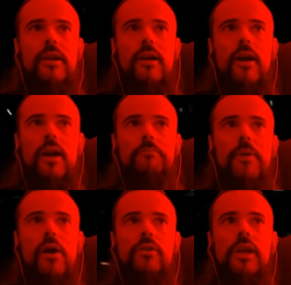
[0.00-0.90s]

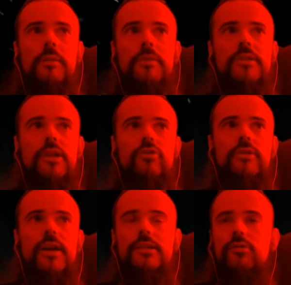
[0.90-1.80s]
Unbound Elements
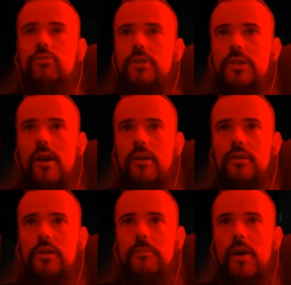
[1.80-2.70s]
actually does a
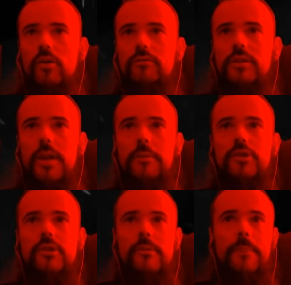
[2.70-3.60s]
retarded amount of
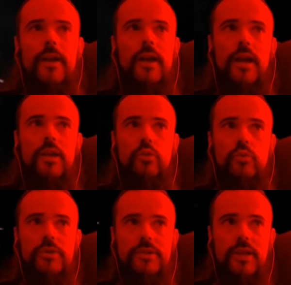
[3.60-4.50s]
damage if
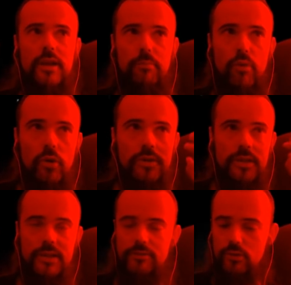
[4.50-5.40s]
we stack
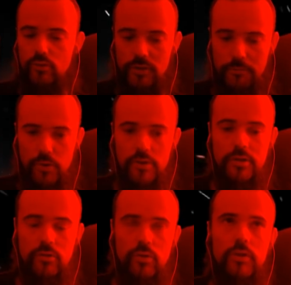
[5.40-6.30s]
Poison. If we go the
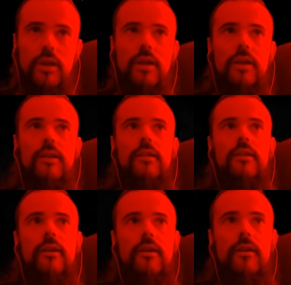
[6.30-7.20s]
Poison route,
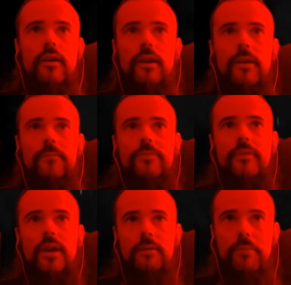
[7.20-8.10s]

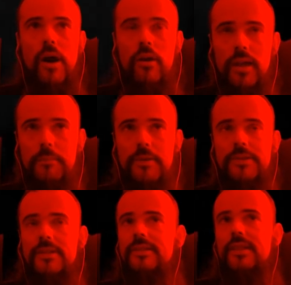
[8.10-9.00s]
Unbound Elements
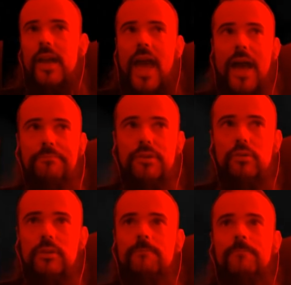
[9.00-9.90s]
is
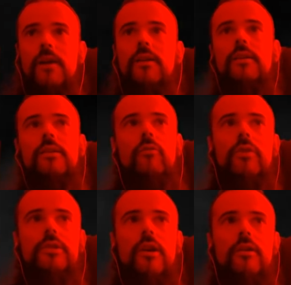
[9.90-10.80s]
absolutely fucking
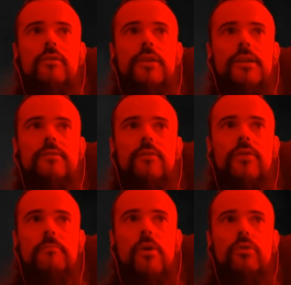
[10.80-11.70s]
retarded, does
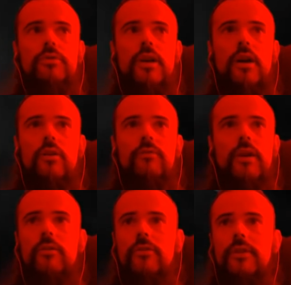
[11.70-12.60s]
the most out of
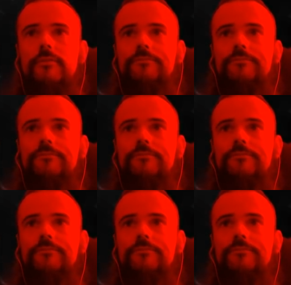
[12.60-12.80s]
everything.